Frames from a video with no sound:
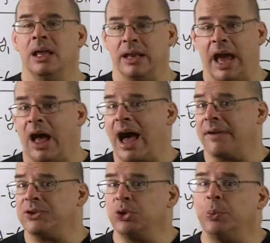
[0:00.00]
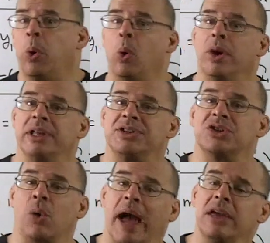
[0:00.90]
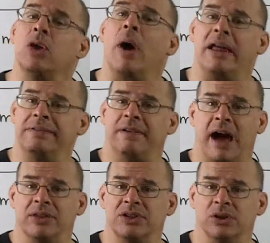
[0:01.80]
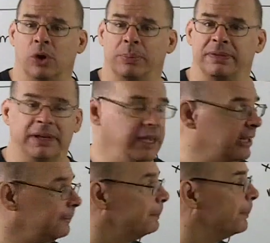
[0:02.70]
Now, I have two points, so I can go out and find the slope if needed.